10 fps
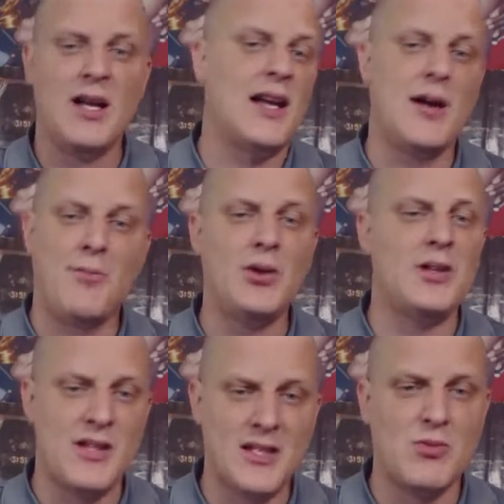And I'll put
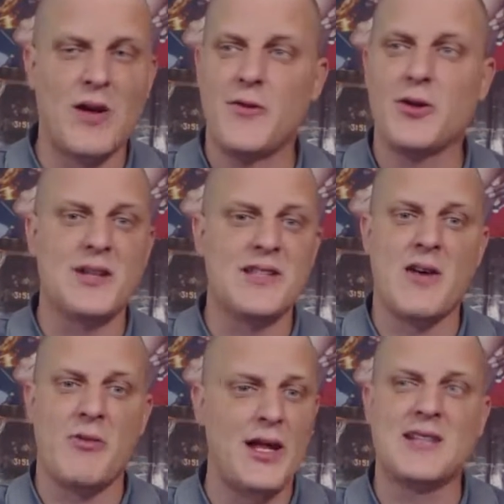it this way, if you're going to
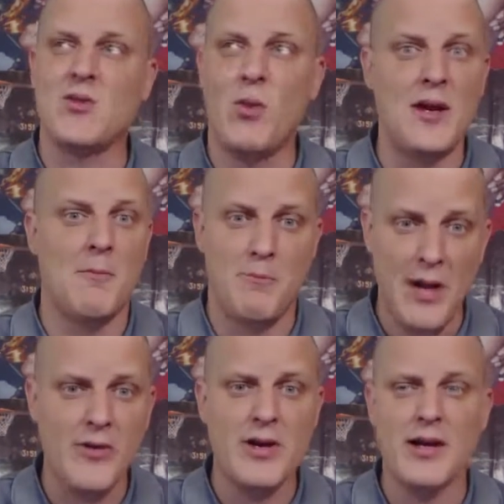say, well, that's a way to
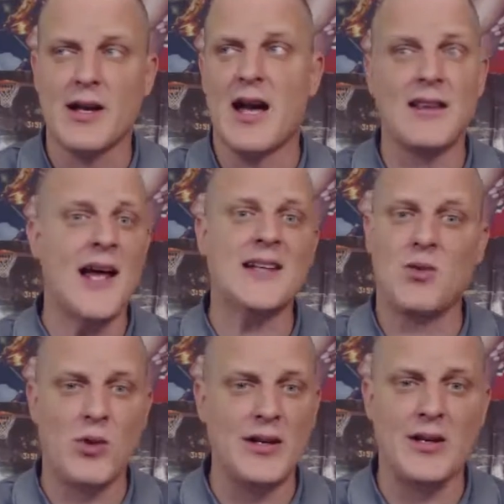bury a guy, that's
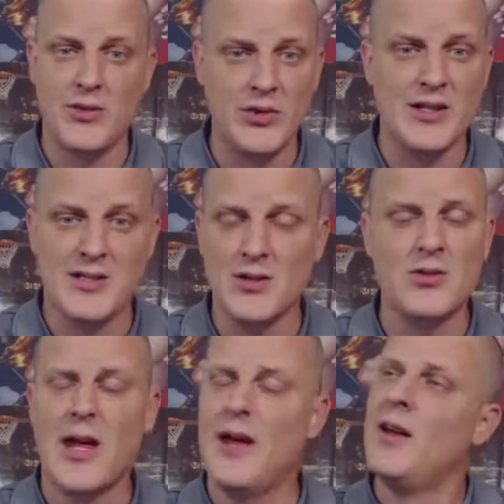a way to do this and
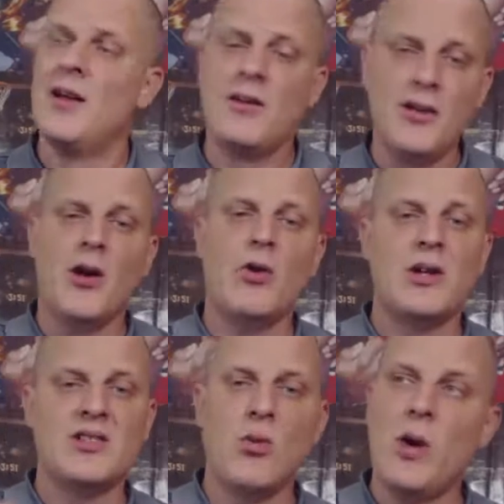do that. No,
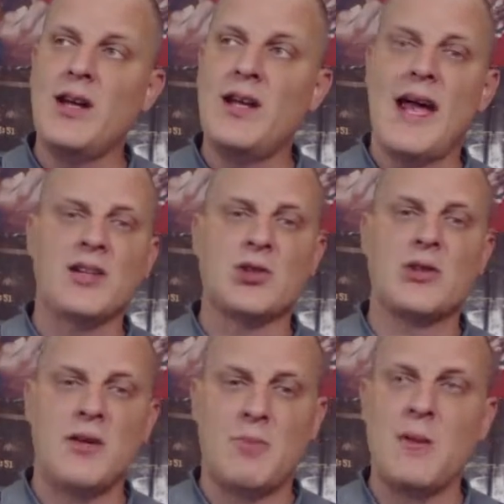it's a way to
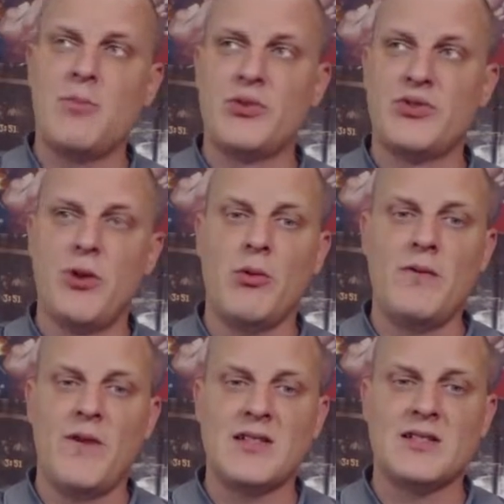actually get people so
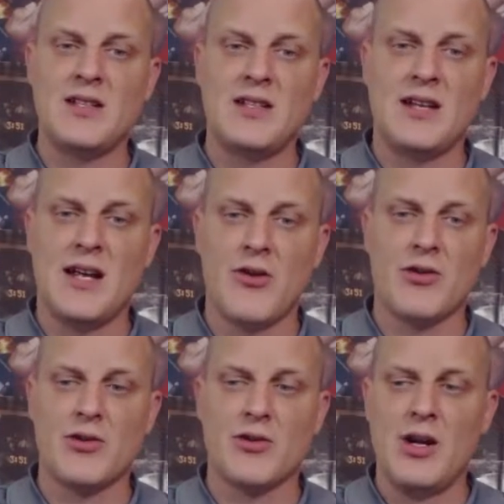invested in a
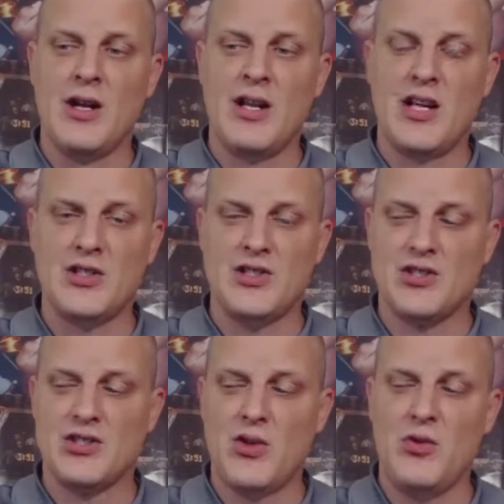character and
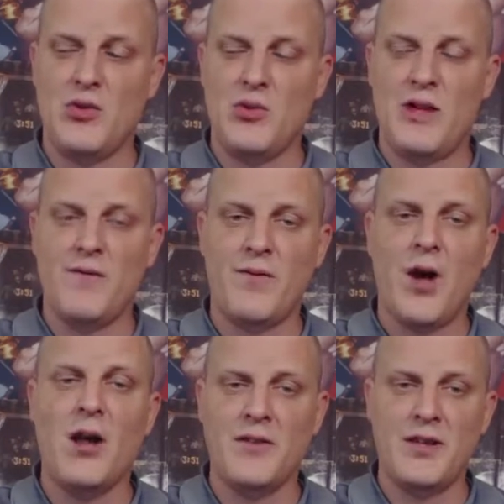so
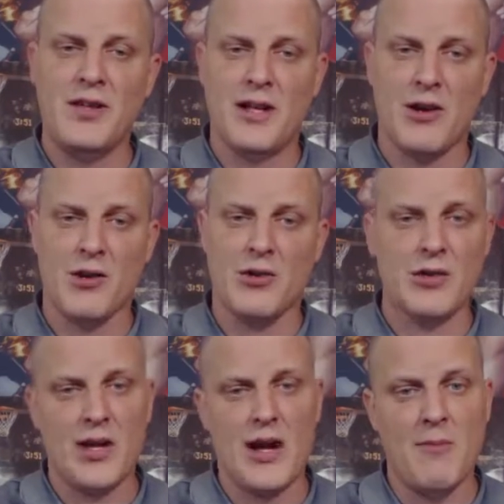involved in a
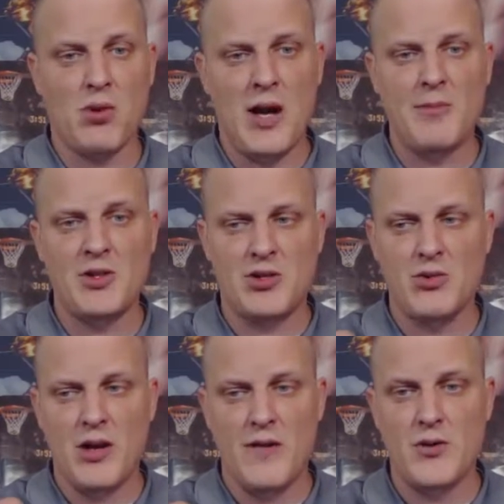character that I promise
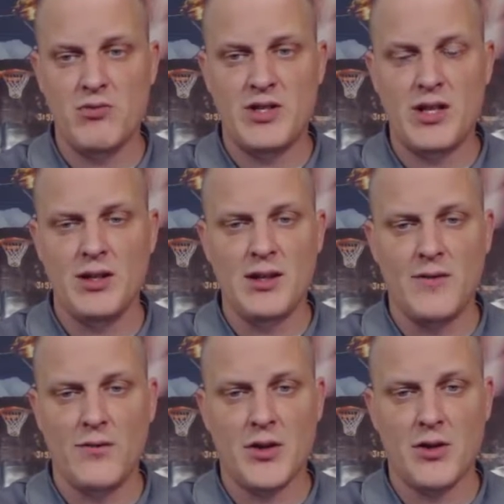you, if you did
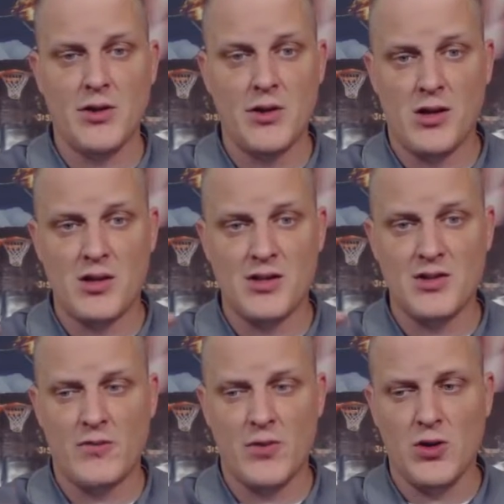enough with Curt
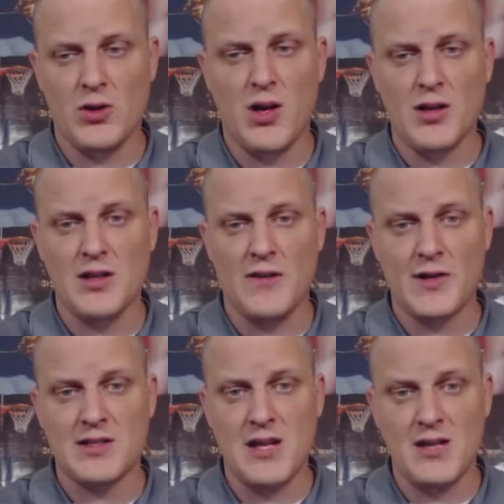Hawkins over a long enough,
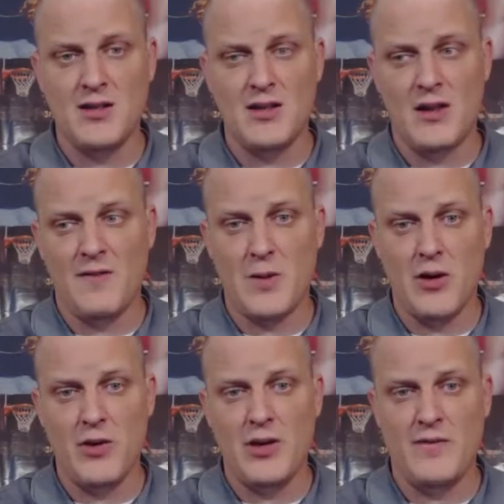extended enough
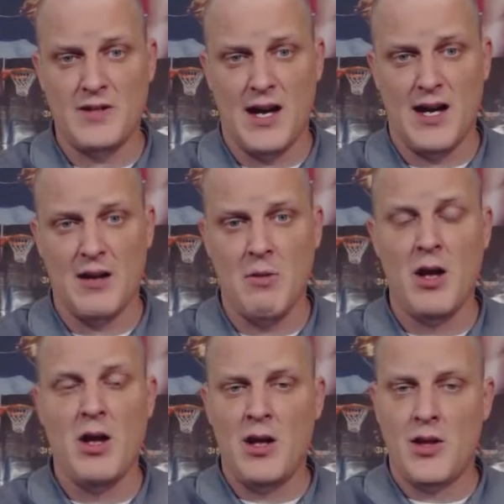period of time,
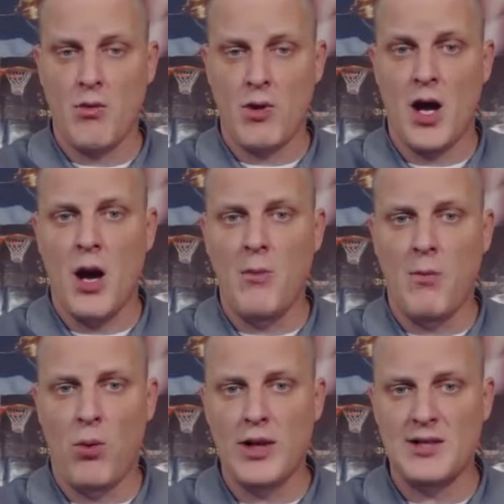there would come a
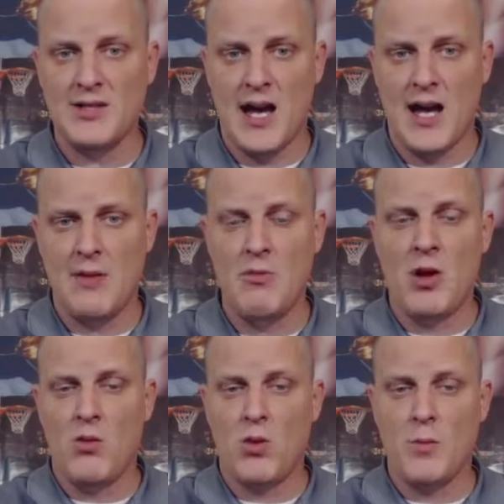point in time
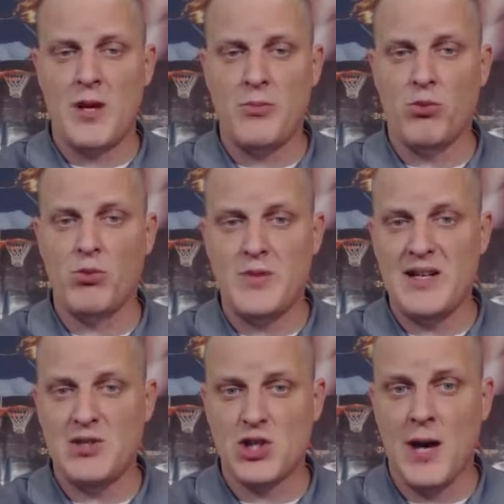where people would
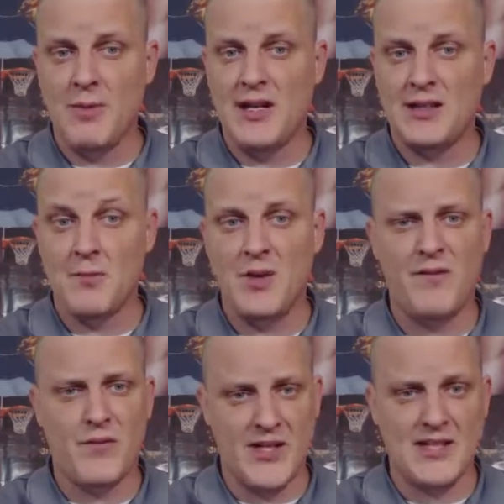be chomping at the
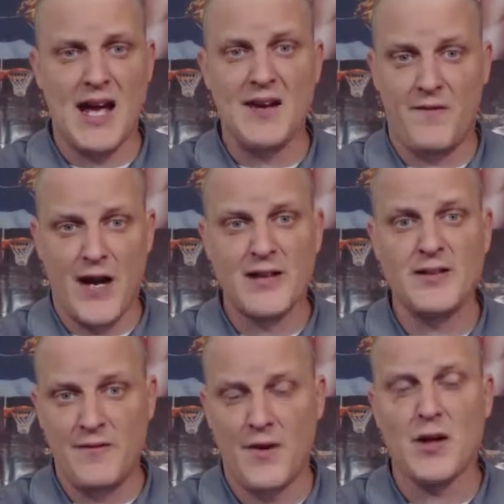bit for this guy to
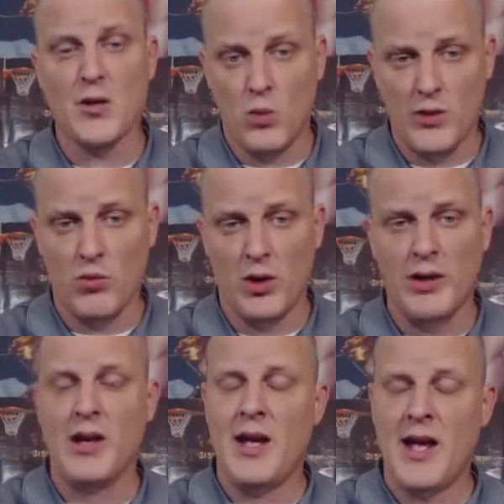finally fucking win one.
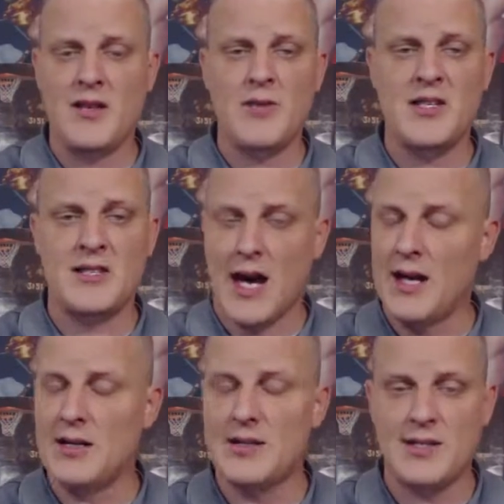And they'd be
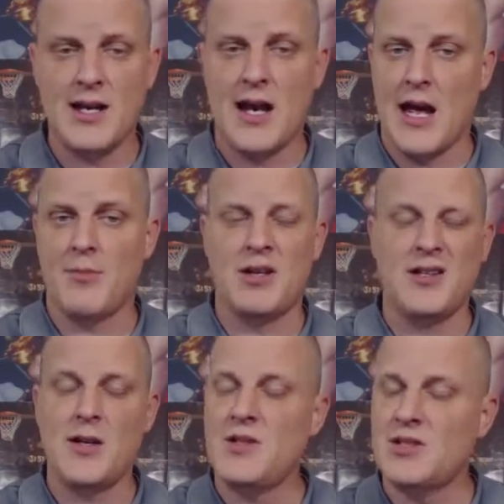dying to see it happen,
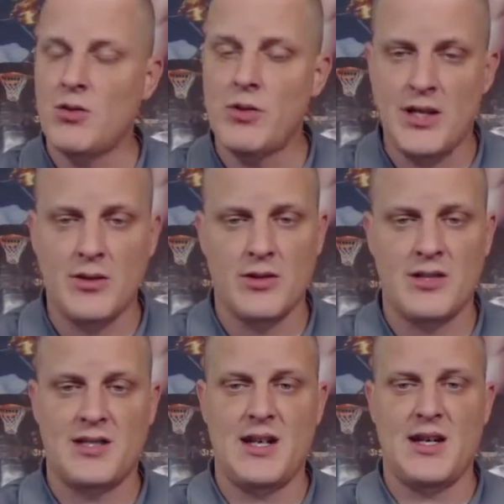and they'd be so eager
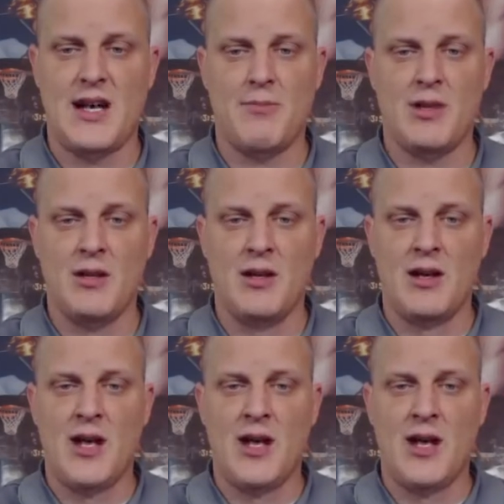to see it happen.